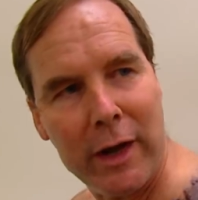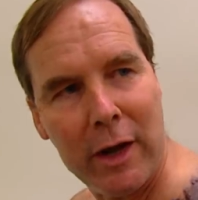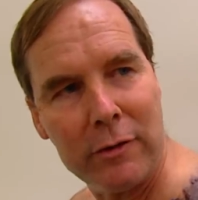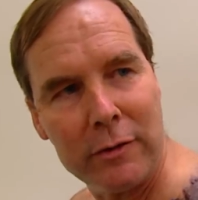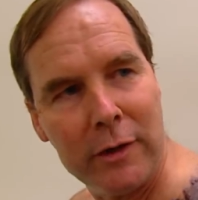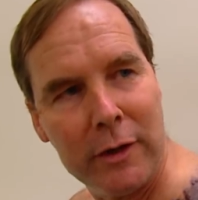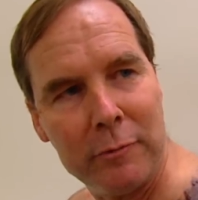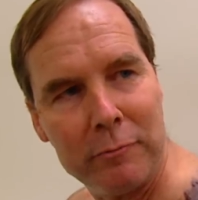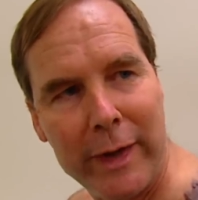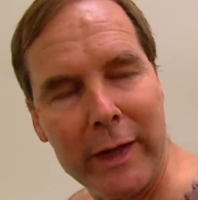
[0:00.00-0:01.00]
now,
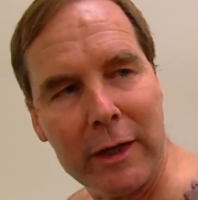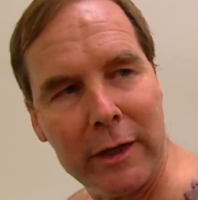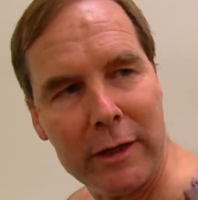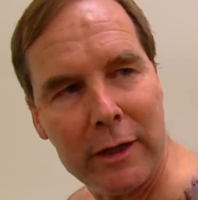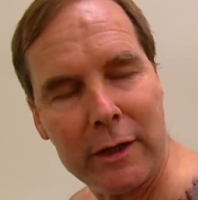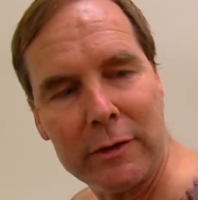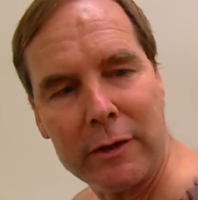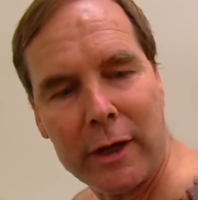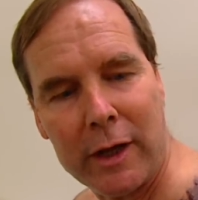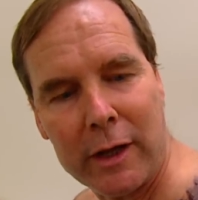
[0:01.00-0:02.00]
medically
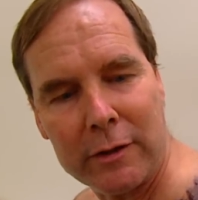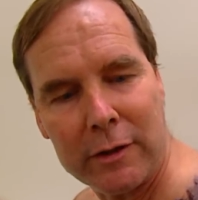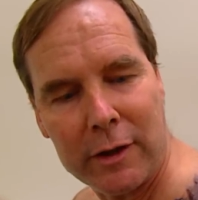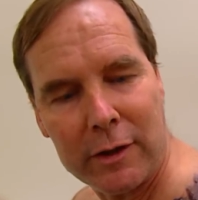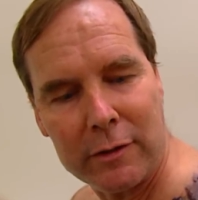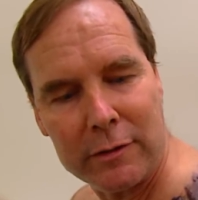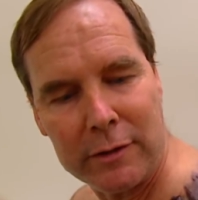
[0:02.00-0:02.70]
and, and uh,